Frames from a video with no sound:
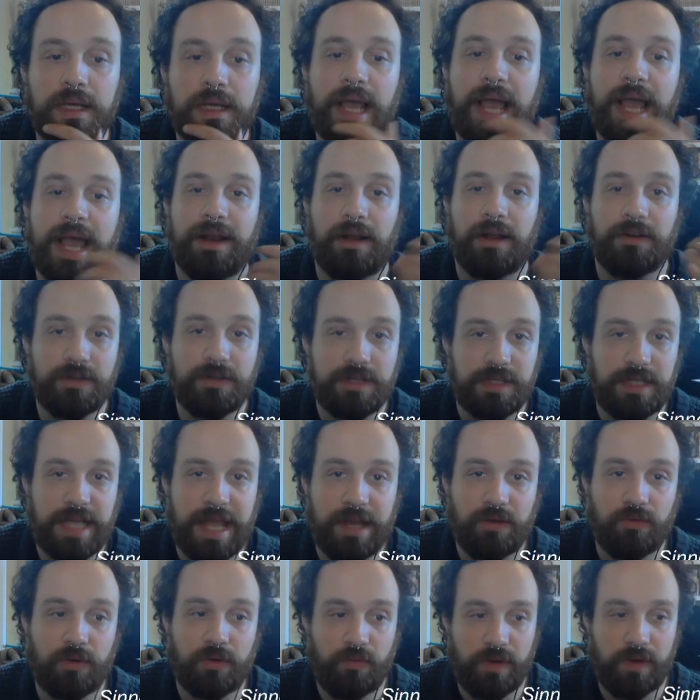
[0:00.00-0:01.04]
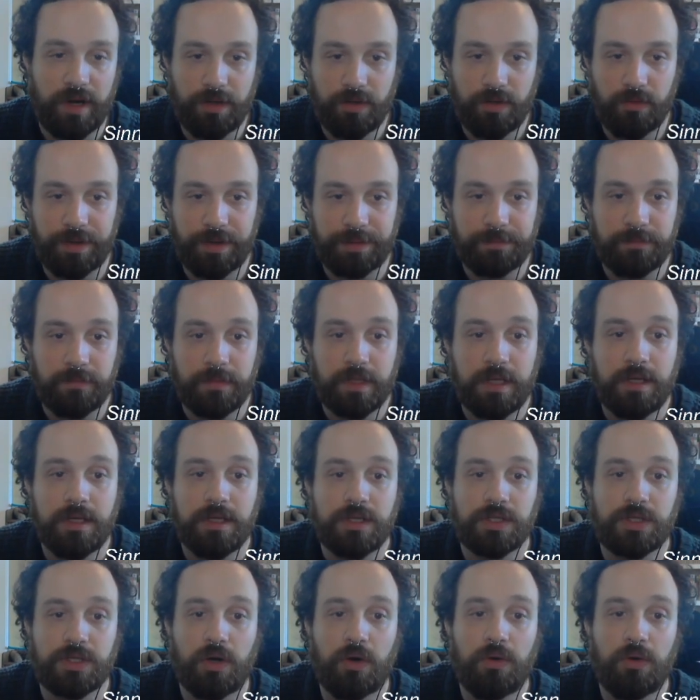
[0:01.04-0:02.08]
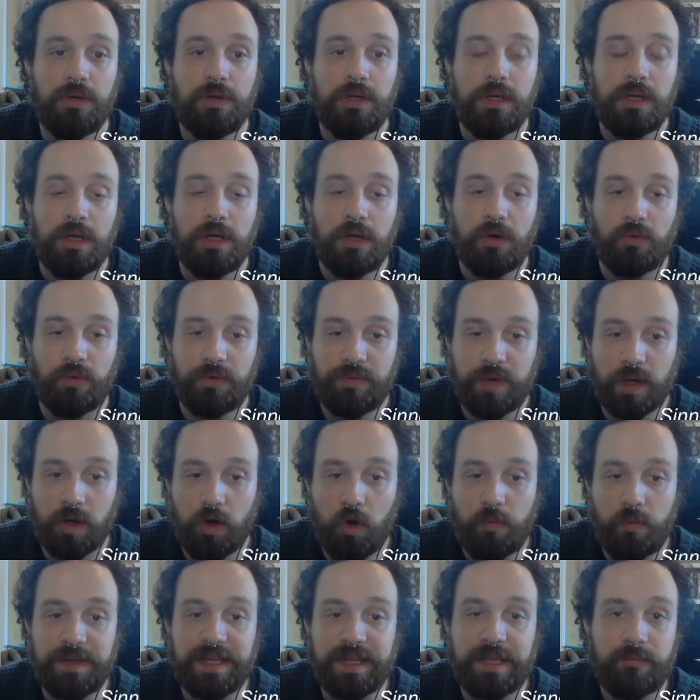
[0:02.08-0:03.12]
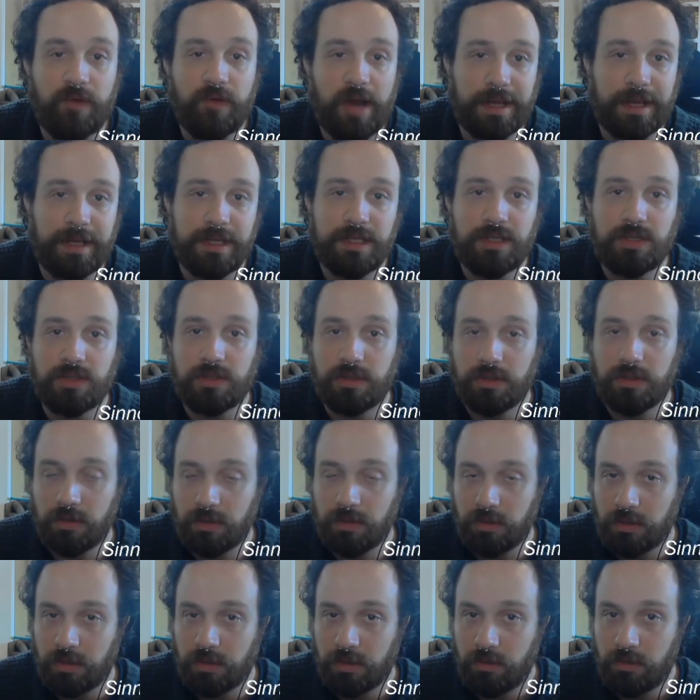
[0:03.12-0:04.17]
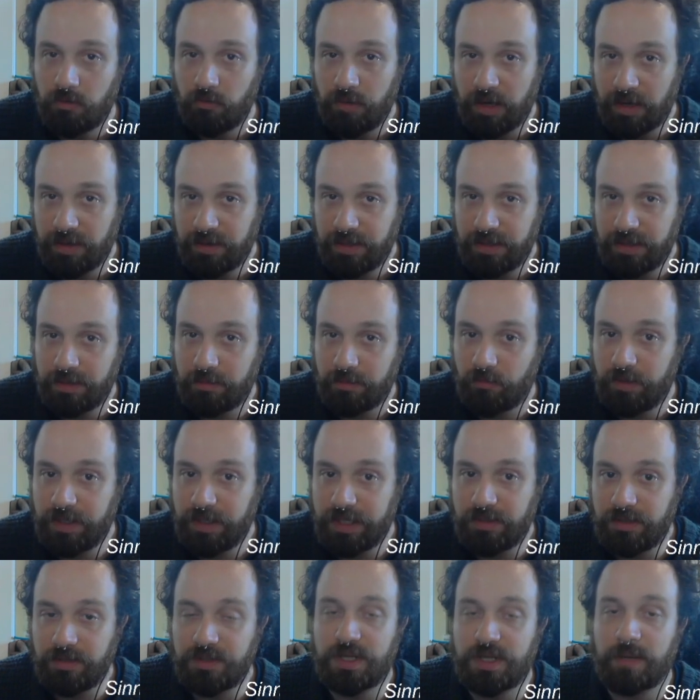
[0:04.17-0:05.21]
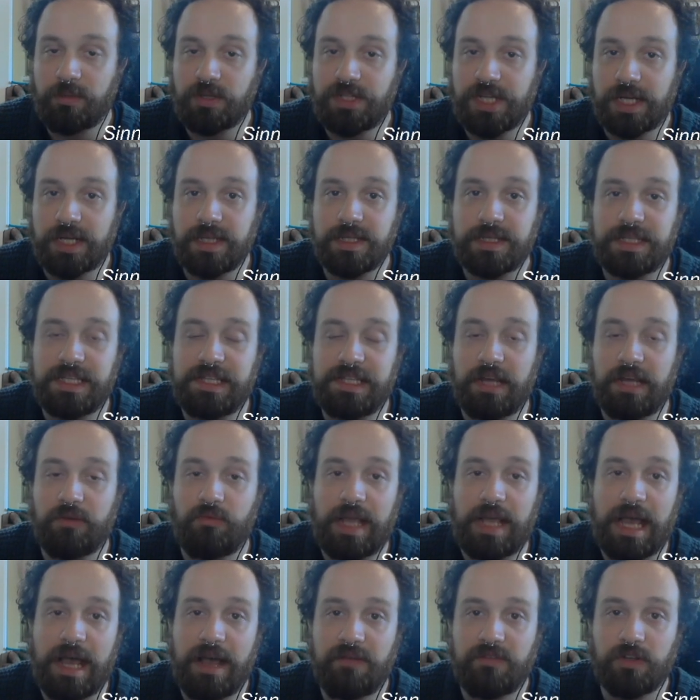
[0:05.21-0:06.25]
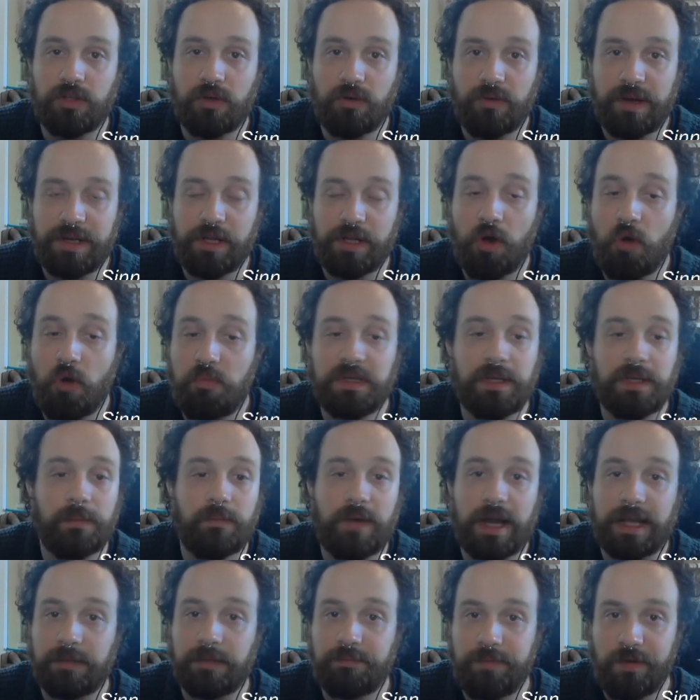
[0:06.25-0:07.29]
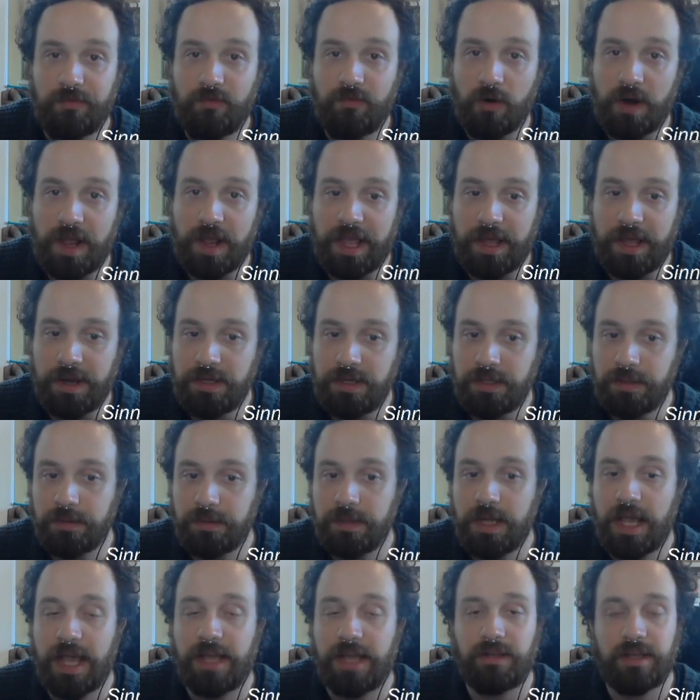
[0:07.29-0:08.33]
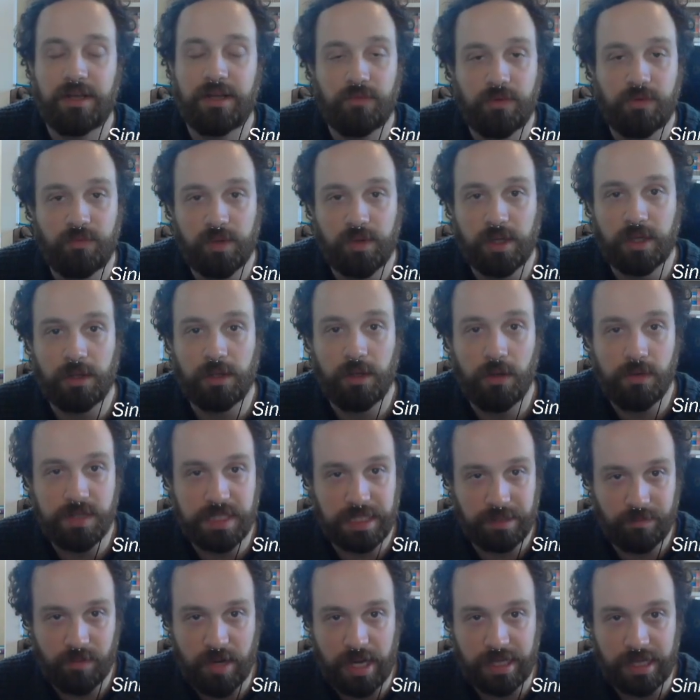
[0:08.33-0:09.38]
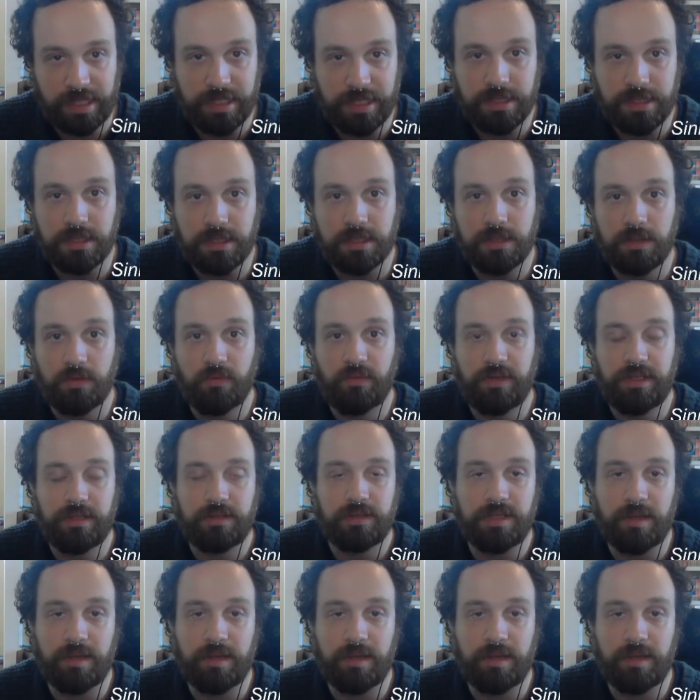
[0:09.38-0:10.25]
and understand what we are doing. So when we are opening brackets, we need to double check and see that we haven't already opened a bracket beforehand. And then when we are closing brackets, we need to